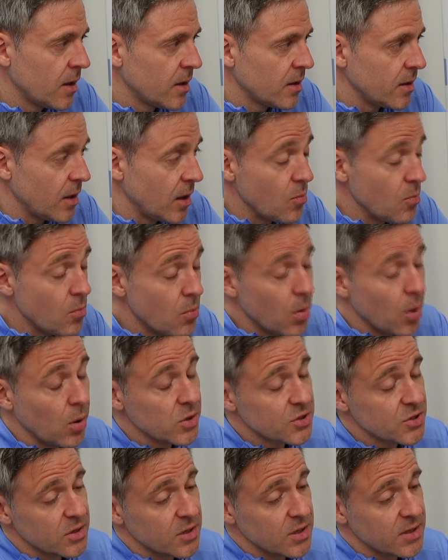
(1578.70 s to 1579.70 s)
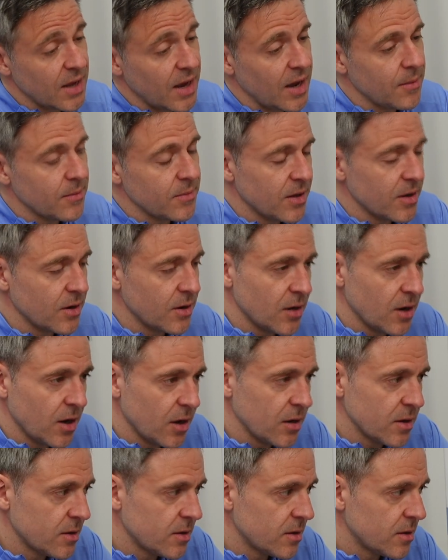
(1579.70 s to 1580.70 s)
most of the time they're
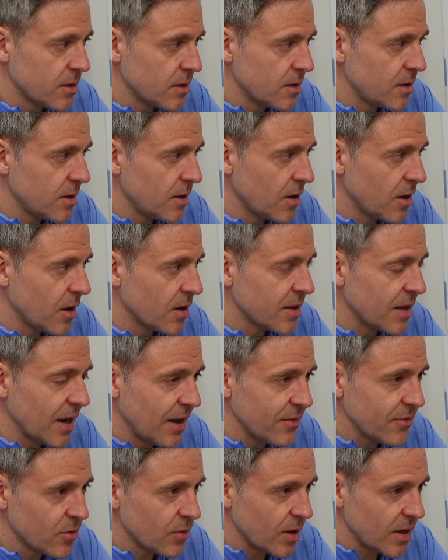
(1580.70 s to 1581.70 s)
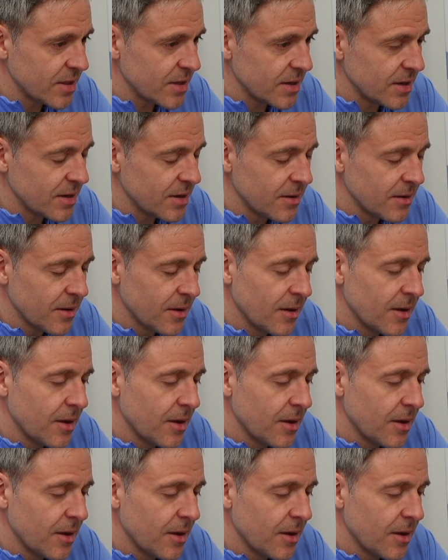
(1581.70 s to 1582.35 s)
not life-threatening,